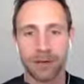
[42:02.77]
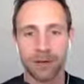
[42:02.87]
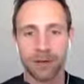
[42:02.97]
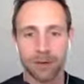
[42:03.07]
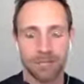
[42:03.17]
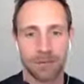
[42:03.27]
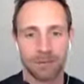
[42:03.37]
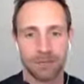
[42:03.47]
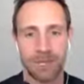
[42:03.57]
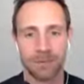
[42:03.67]
you're at least a
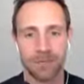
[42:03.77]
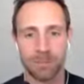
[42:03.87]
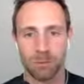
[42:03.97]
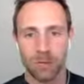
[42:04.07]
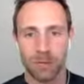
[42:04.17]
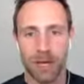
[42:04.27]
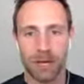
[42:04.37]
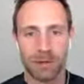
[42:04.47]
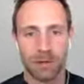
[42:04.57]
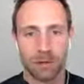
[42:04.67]
couple chapters in. Where are you
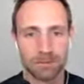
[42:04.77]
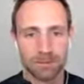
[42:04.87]
at? Do you know?